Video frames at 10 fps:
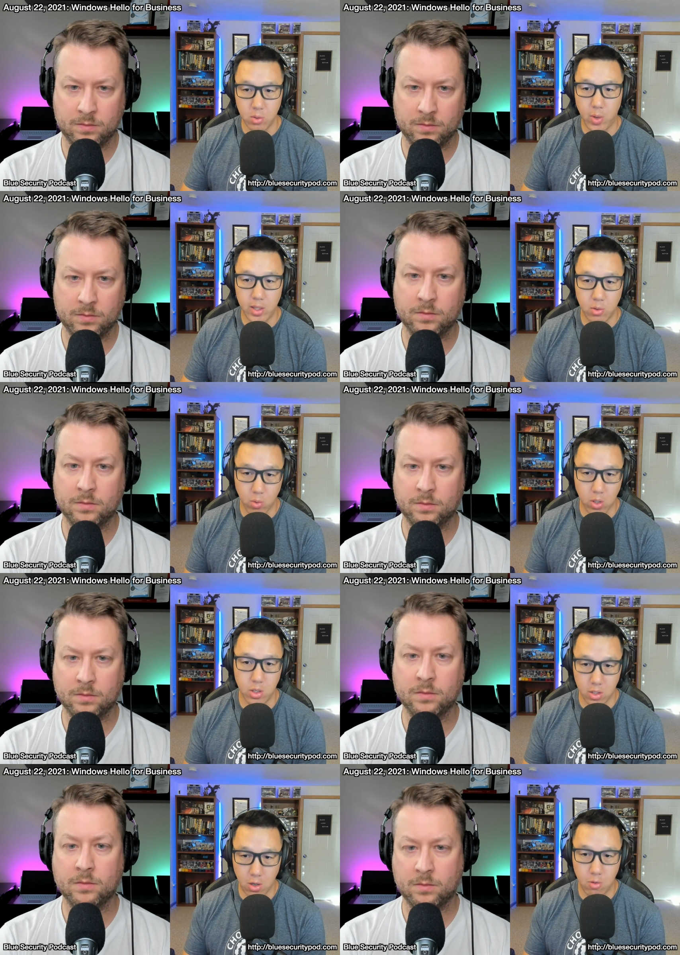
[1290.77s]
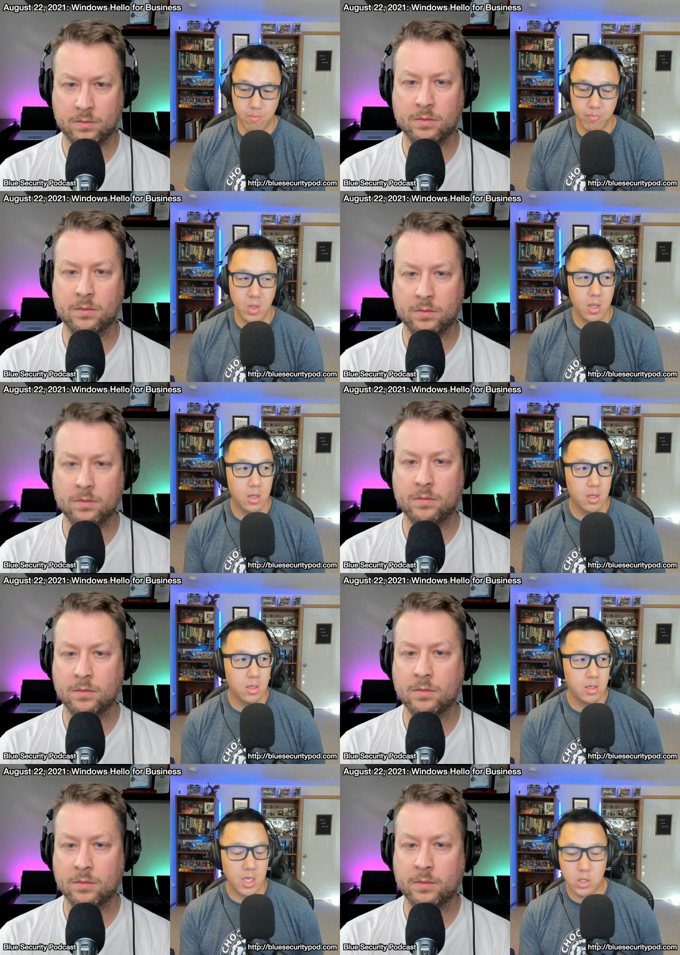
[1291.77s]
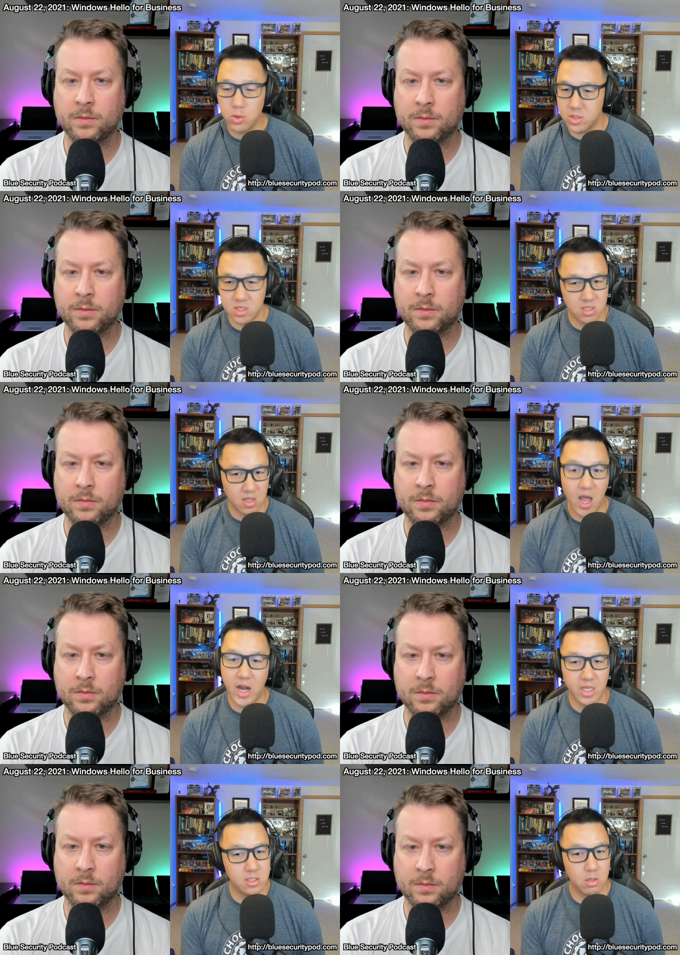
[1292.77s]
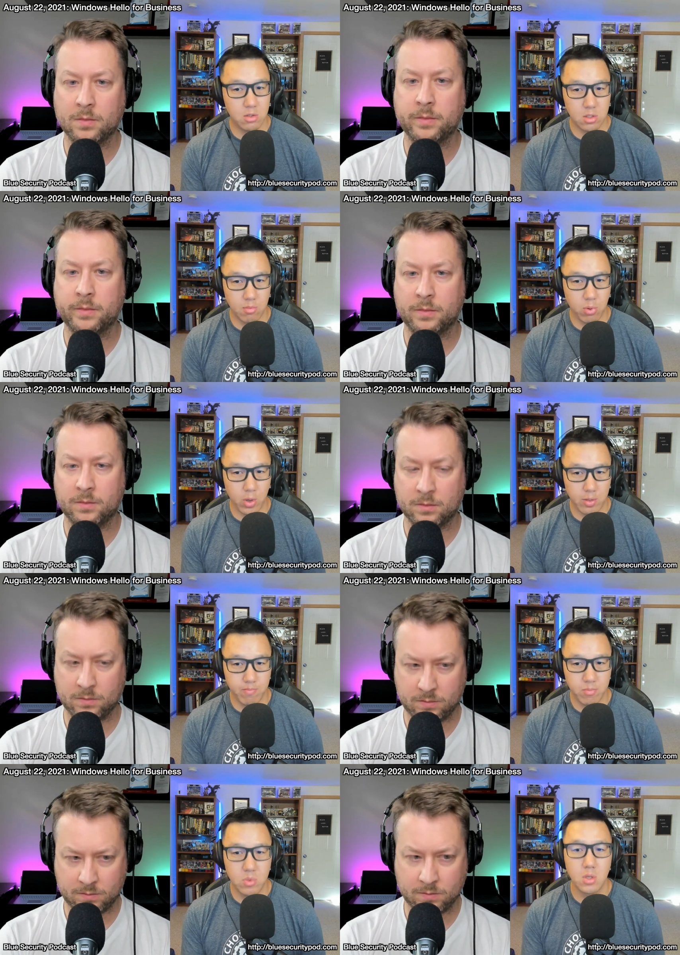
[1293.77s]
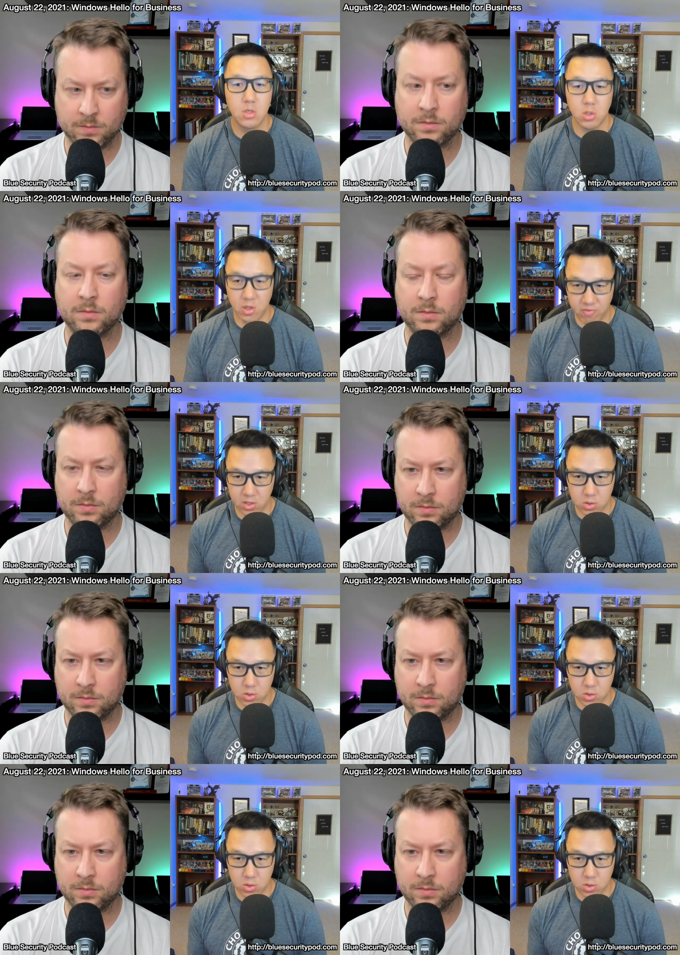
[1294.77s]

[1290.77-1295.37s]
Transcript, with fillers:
Speaker 1: the way that we're going to go. Mm-hmm. Key trust is a lot easier to deploy, certificate